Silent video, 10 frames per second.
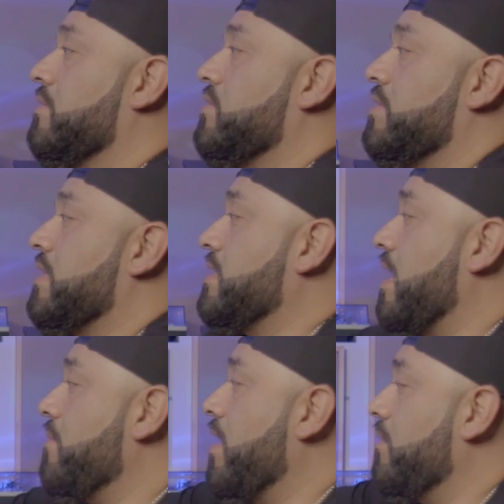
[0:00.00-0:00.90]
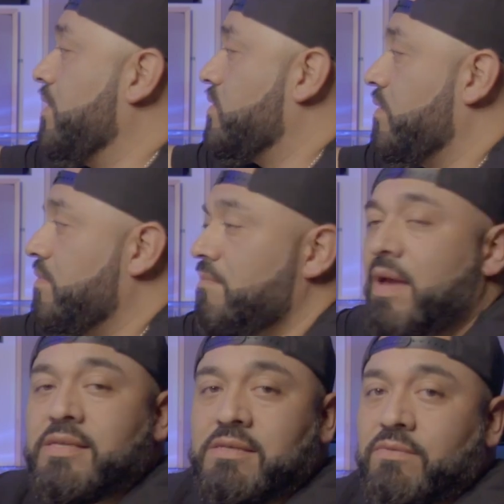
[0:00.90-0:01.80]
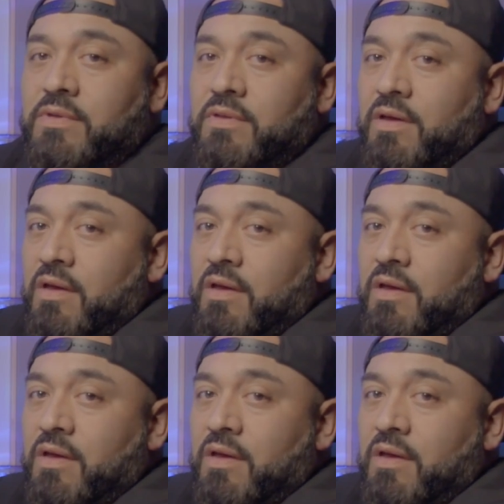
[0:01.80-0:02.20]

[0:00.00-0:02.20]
These are the same elements we've been messing with.